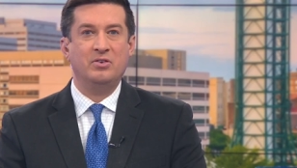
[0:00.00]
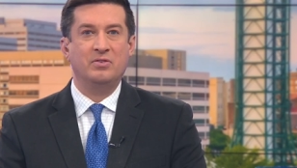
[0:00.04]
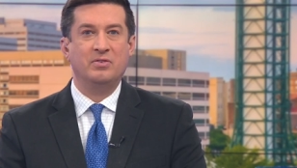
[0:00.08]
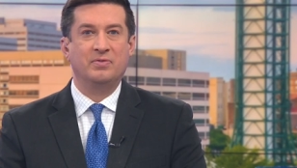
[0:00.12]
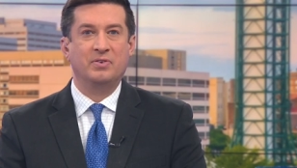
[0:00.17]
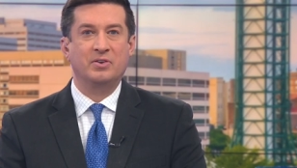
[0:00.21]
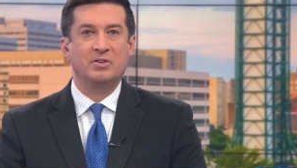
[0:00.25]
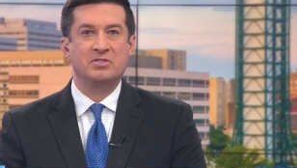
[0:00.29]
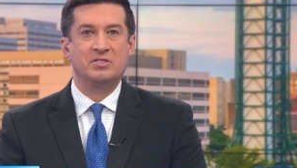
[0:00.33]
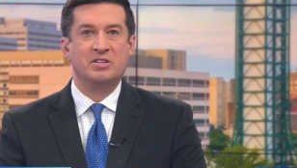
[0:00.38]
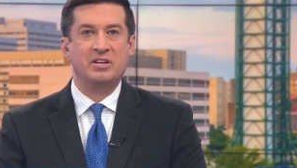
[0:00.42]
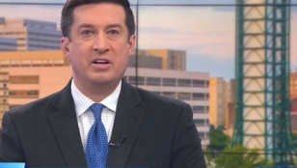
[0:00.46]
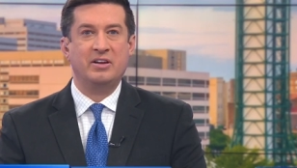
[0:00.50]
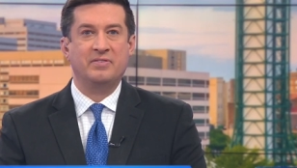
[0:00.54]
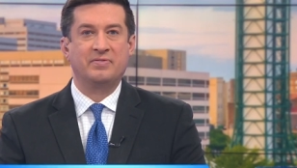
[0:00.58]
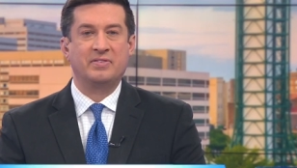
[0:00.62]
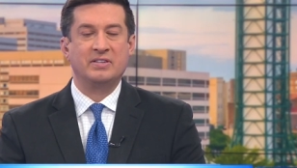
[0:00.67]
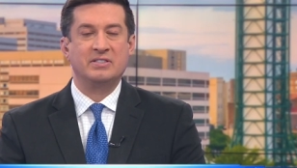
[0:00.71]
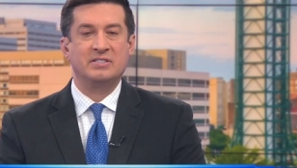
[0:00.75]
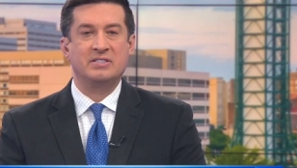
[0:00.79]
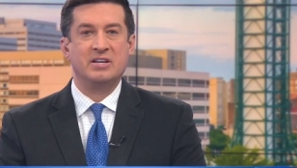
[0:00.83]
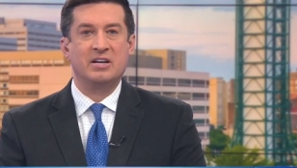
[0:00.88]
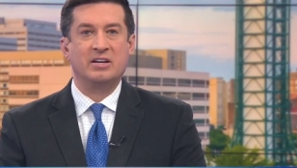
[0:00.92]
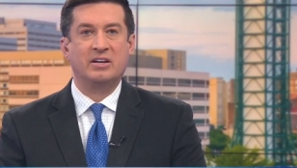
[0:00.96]
University
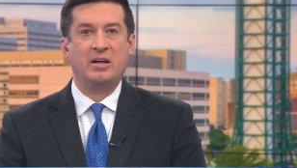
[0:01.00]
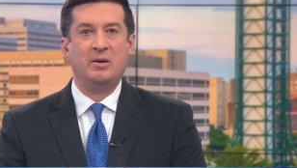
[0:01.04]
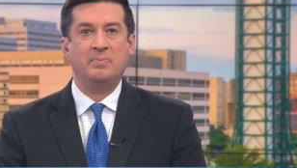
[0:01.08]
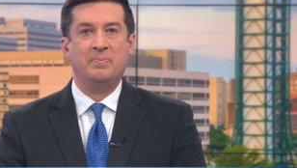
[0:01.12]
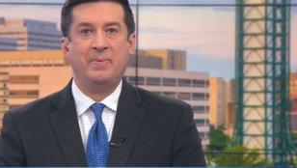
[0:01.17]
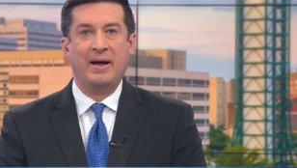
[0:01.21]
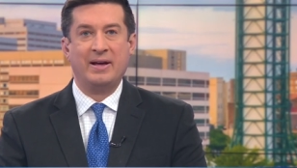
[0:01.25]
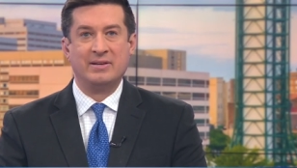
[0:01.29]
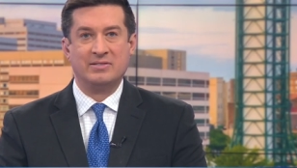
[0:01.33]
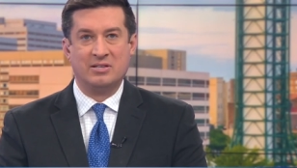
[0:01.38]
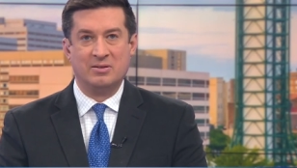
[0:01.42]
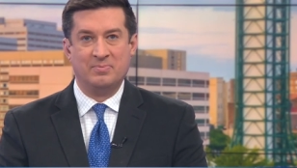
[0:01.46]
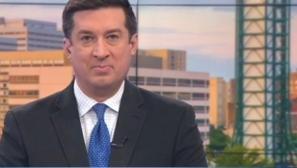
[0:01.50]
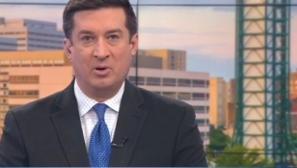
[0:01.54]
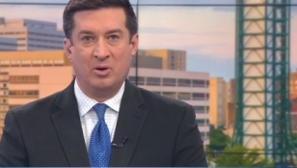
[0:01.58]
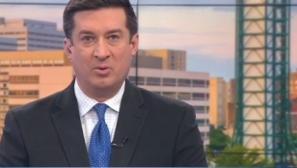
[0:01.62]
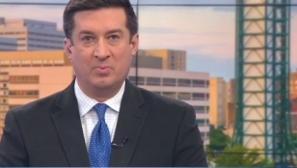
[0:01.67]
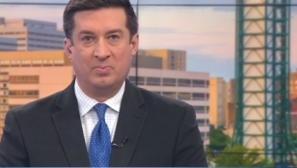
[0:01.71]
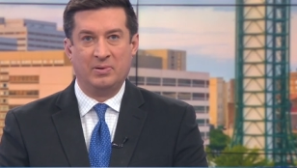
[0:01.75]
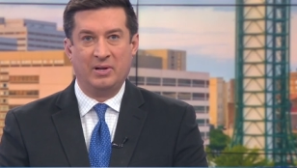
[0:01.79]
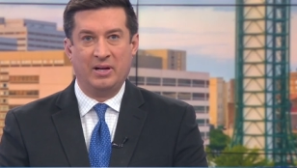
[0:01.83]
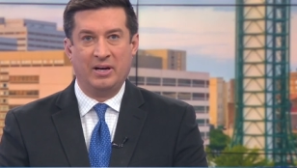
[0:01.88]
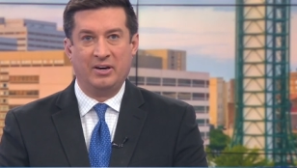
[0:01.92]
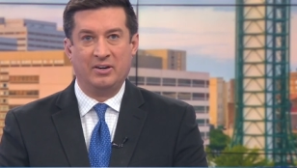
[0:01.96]
of Kentucky
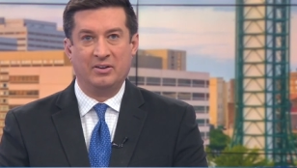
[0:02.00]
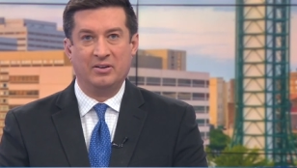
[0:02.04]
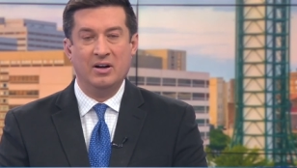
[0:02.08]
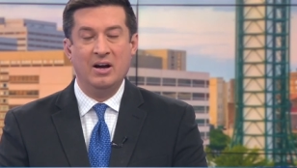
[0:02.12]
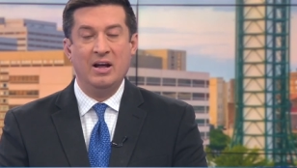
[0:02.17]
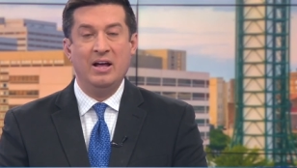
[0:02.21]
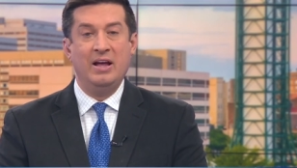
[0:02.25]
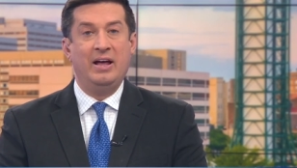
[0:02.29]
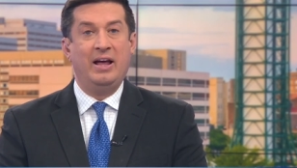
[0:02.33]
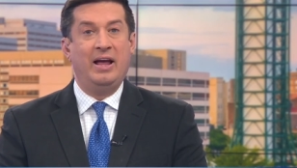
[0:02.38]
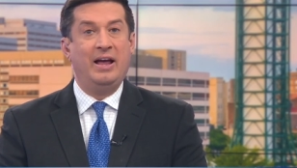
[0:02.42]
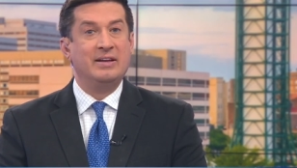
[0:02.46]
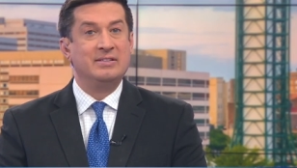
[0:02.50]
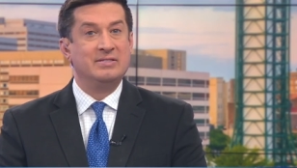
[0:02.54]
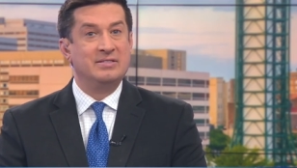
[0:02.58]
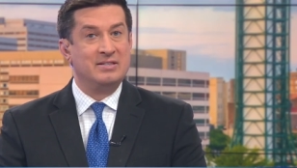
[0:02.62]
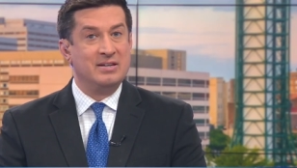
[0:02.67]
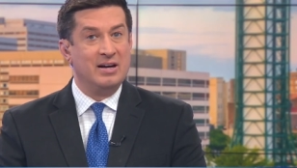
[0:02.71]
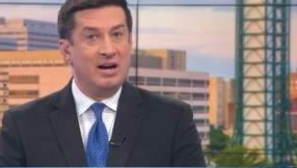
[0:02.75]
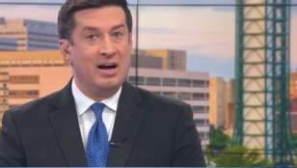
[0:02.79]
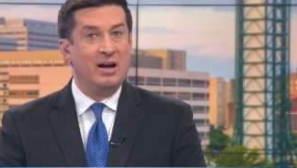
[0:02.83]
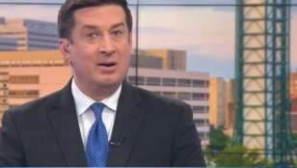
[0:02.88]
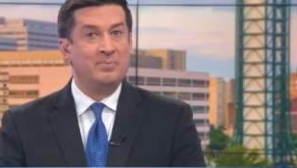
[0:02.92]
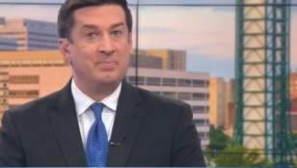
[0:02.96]
basketball player
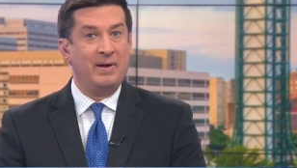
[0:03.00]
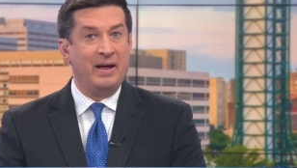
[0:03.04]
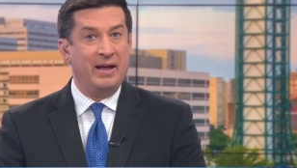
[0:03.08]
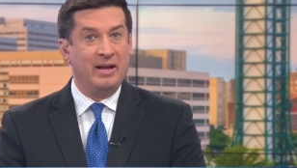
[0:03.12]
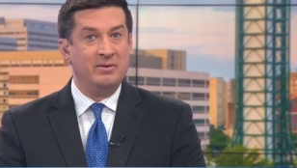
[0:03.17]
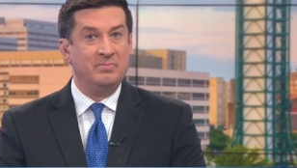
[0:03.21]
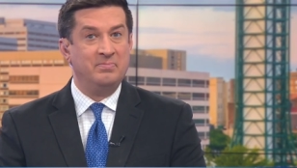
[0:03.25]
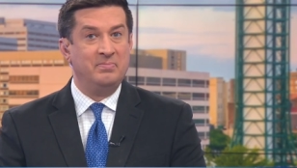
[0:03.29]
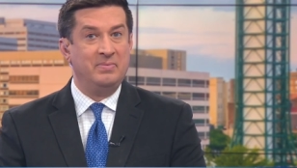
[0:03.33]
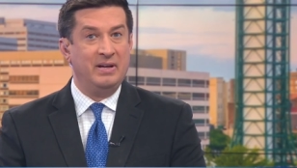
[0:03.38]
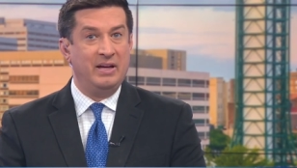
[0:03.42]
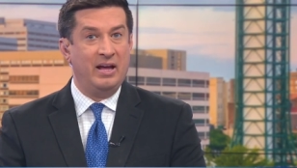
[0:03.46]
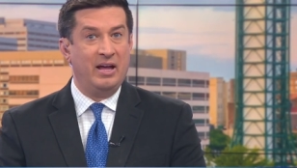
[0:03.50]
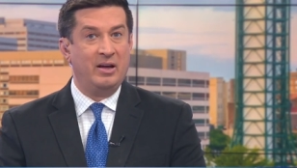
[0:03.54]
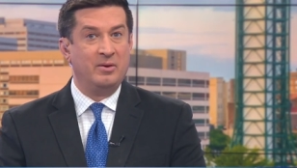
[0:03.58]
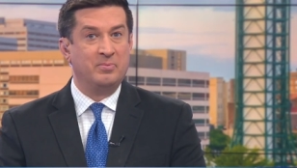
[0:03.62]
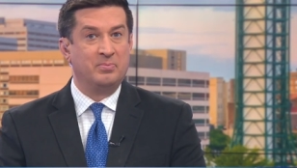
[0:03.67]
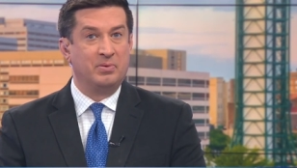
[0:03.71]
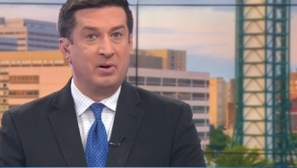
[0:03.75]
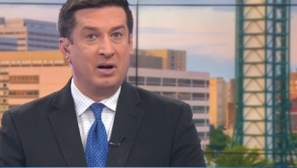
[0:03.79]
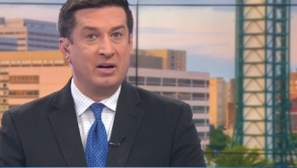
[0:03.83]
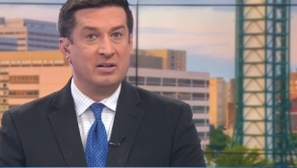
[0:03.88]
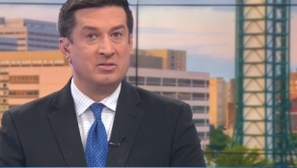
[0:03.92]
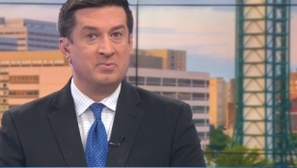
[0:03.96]
and top
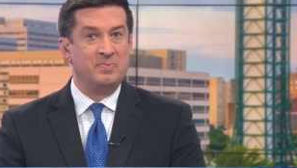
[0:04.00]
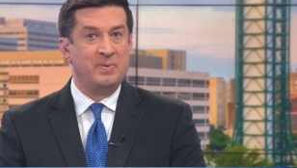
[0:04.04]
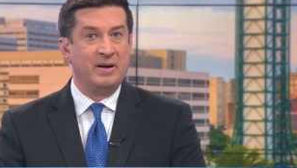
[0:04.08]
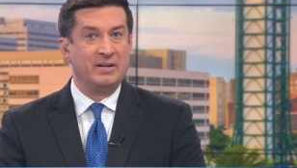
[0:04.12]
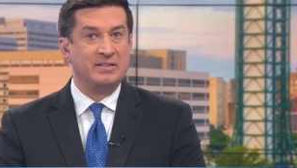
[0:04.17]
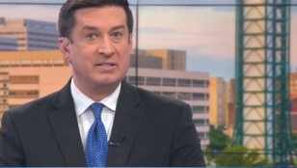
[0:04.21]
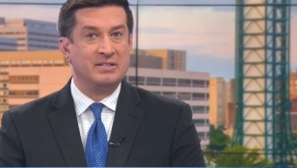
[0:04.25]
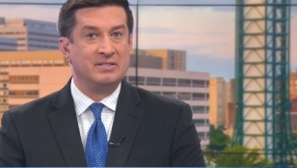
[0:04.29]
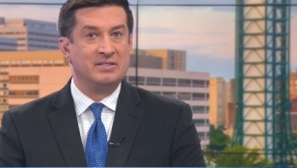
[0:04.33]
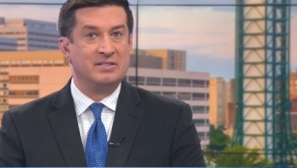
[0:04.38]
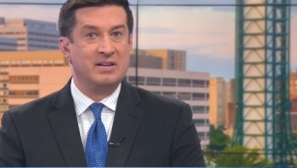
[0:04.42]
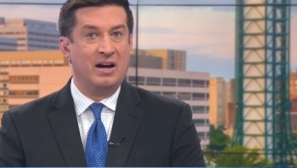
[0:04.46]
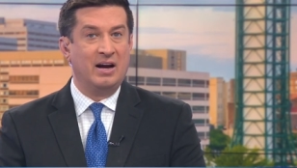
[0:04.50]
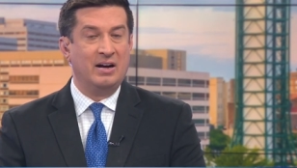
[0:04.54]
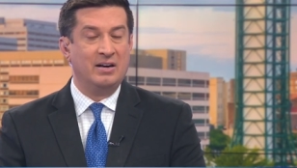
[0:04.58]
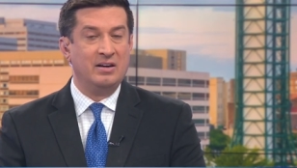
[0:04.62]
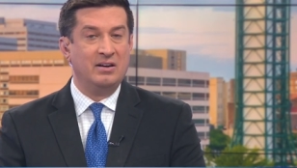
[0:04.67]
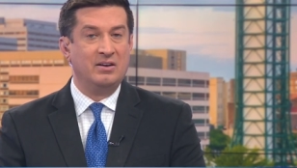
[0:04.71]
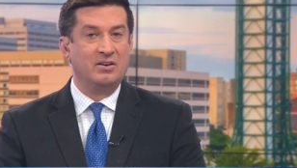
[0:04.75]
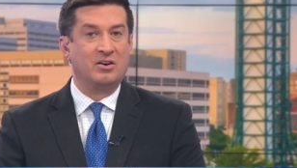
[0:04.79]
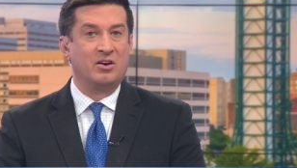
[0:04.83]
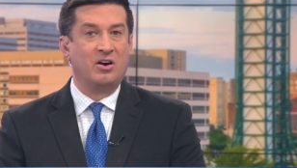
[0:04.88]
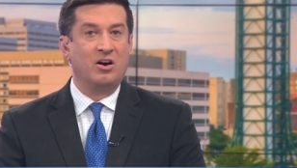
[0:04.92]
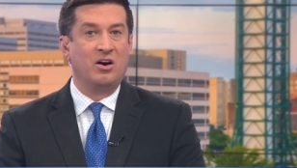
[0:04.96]
NBA prospect has
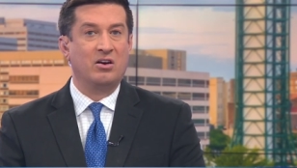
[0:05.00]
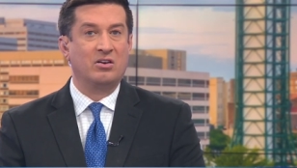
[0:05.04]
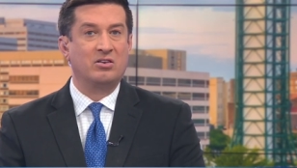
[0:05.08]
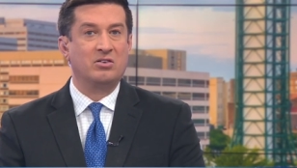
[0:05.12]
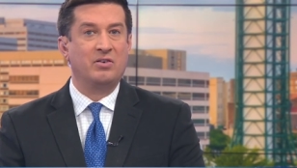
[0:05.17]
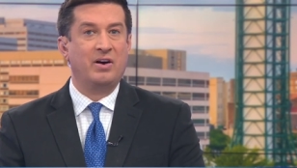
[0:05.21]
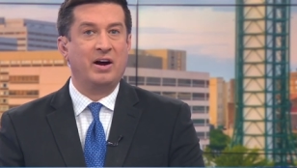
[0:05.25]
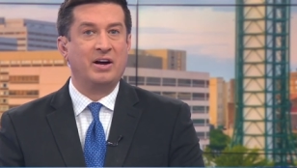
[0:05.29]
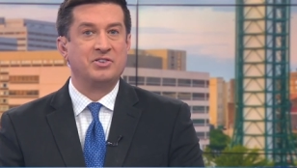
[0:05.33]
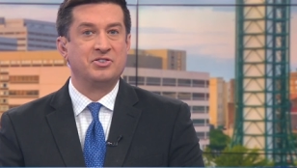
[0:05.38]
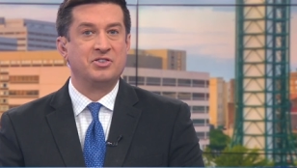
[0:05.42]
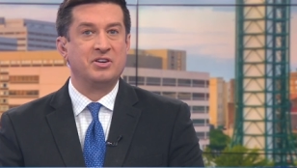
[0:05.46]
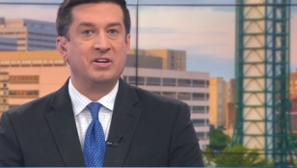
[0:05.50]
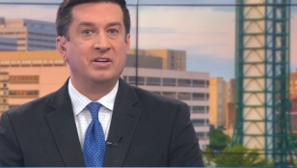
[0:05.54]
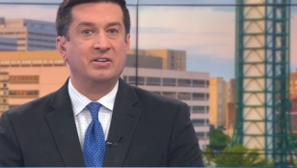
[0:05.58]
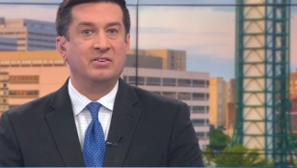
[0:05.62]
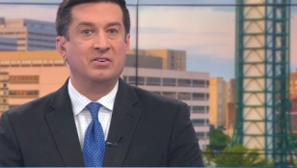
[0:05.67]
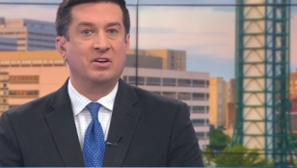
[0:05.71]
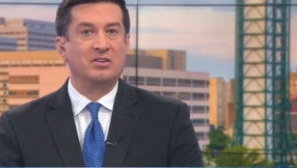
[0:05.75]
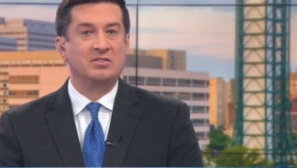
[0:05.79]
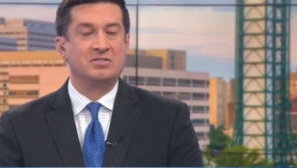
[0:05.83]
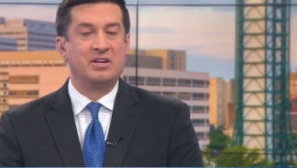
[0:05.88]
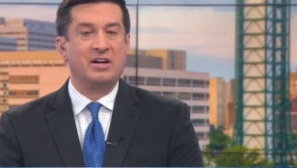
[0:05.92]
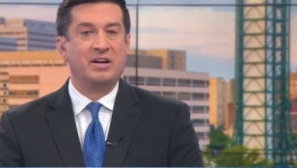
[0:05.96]
died in a car crash
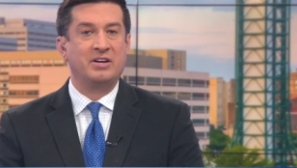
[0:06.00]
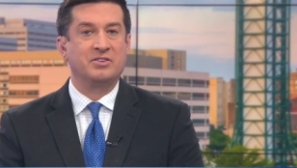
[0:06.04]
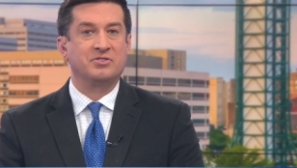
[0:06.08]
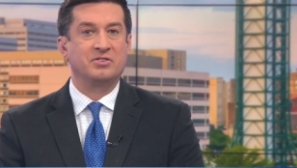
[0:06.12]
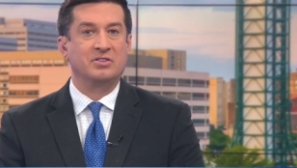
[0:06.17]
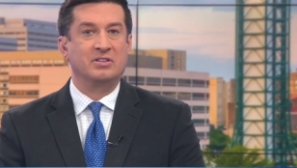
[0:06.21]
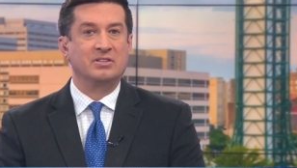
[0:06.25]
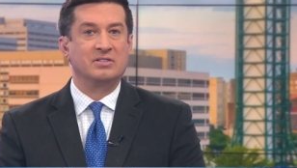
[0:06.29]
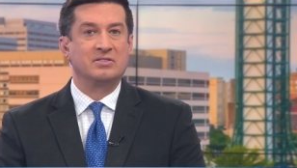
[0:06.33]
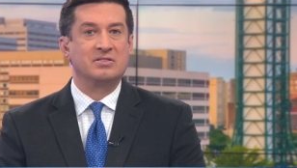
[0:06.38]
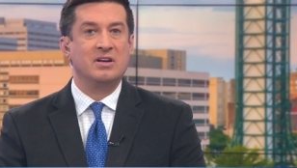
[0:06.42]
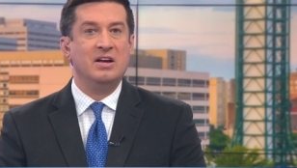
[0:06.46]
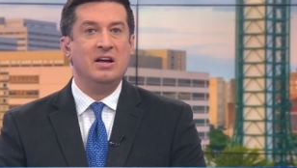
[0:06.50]
in Los Angeles.